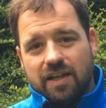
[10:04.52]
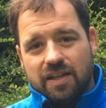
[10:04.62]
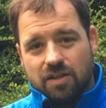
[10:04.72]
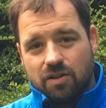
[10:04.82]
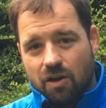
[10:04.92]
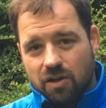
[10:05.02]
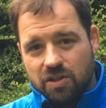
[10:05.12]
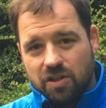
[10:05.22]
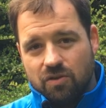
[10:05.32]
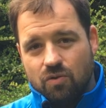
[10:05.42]
is it
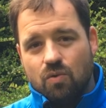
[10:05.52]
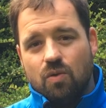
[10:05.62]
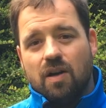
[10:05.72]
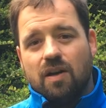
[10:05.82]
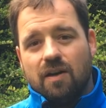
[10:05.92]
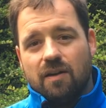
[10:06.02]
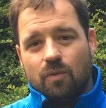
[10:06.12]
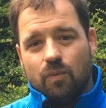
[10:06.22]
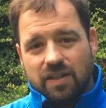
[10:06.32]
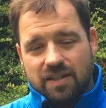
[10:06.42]
costing you
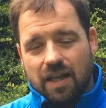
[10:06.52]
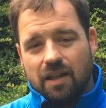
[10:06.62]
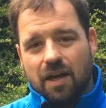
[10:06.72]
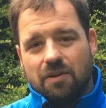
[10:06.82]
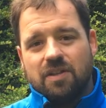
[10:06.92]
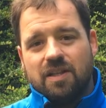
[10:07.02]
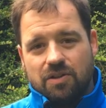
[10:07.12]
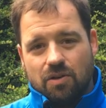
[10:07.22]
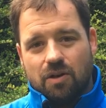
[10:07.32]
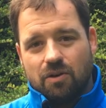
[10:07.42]
with the cell count
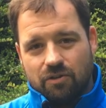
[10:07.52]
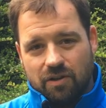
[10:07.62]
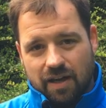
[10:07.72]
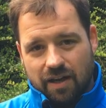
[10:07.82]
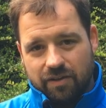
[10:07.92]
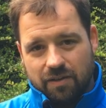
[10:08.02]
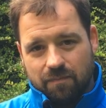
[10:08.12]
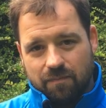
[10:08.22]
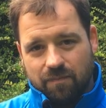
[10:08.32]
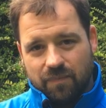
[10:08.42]
that you are currently having.
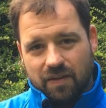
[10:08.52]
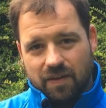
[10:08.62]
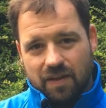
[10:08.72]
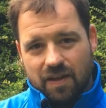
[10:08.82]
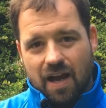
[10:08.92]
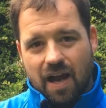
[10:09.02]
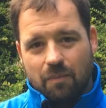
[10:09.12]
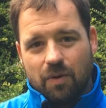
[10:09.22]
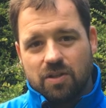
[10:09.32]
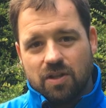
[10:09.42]
How
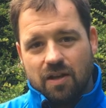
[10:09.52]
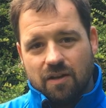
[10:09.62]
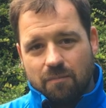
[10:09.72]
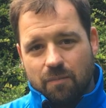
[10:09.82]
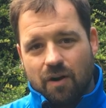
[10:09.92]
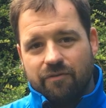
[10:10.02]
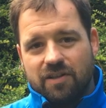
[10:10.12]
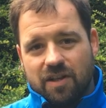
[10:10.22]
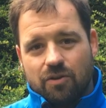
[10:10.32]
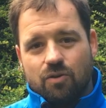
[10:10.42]
much
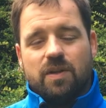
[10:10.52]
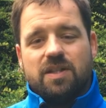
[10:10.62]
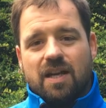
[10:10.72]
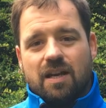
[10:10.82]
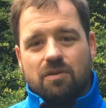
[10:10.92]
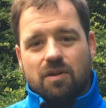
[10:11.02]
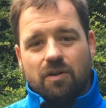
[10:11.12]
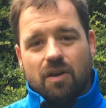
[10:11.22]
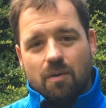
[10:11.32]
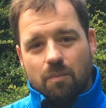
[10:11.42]
profit are you missing out on
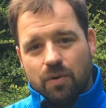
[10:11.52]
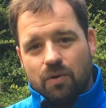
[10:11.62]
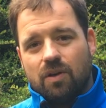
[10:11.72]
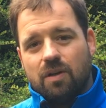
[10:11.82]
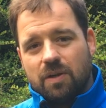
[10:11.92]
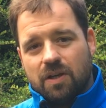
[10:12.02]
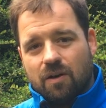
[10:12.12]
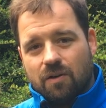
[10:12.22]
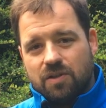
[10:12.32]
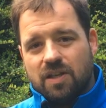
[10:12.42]
purely
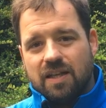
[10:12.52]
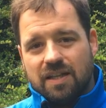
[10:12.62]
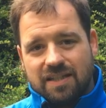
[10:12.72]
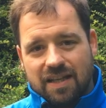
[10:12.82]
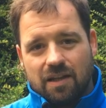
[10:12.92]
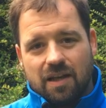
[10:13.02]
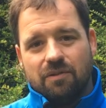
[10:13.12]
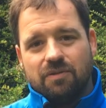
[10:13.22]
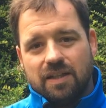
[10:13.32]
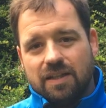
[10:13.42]
because cell
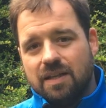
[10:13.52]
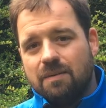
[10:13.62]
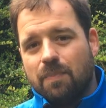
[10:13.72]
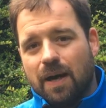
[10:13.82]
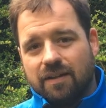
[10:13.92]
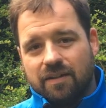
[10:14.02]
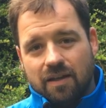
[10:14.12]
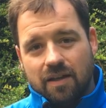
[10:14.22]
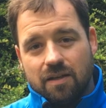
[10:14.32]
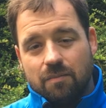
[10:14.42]
count is impacting
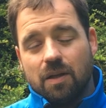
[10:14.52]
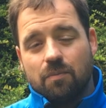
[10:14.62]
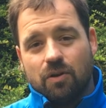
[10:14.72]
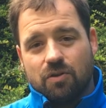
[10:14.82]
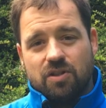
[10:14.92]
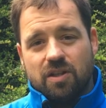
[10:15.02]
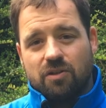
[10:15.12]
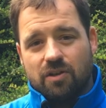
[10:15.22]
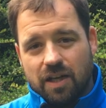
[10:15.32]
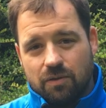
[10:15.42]
the milk production in
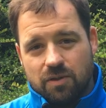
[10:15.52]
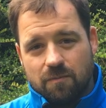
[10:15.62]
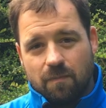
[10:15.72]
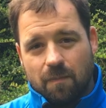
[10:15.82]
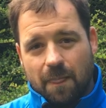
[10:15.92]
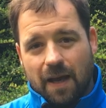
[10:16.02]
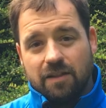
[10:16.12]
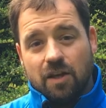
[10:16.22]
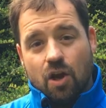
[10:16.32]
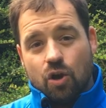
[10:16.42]
your cows?
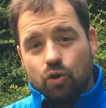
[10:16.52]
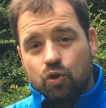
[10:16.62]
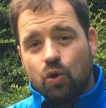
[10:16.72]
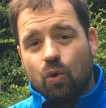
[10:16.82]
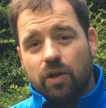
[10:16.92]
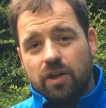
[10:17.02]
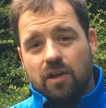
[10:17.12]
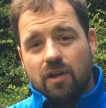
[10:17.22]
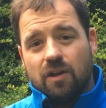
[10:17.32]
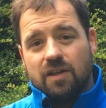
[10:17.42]
And controlling
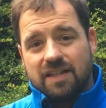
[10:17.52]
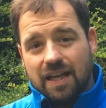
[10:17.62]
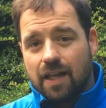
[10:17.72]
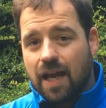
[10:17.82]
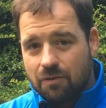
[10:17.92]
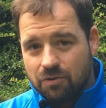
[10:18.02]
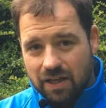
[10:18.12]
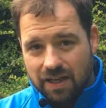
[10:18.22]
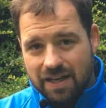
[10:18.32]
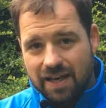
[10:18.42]
cell count
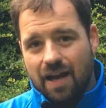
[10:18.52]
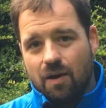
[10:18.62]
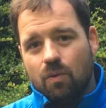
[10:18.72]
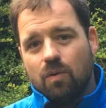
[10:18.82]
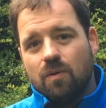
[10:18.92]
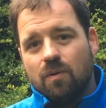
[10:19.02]
now